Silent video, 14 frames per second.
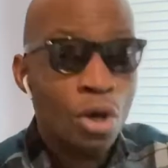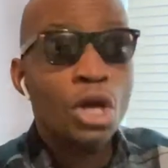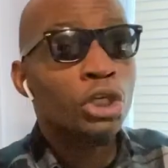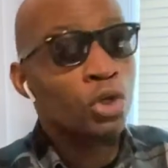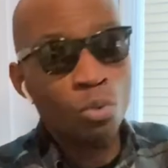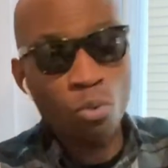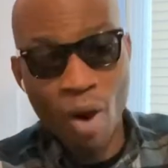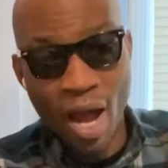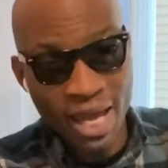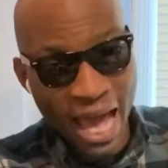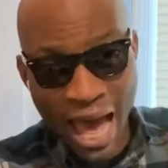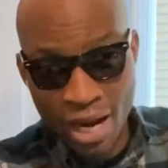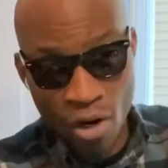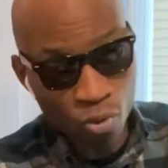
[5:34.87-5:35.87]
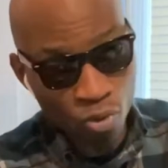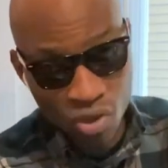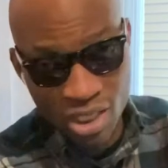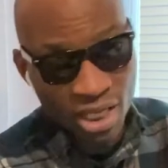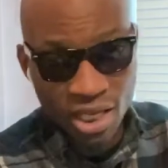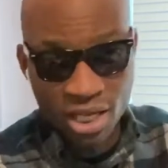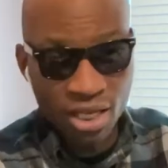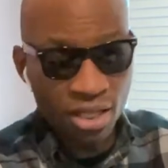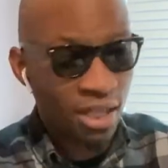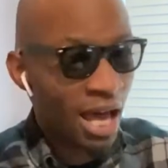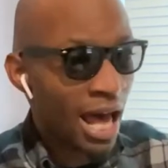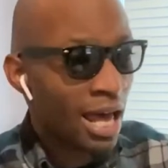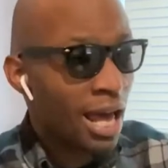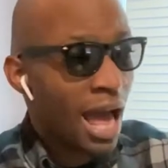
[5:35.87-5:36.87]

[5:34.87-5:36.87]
you right, I don't see it either.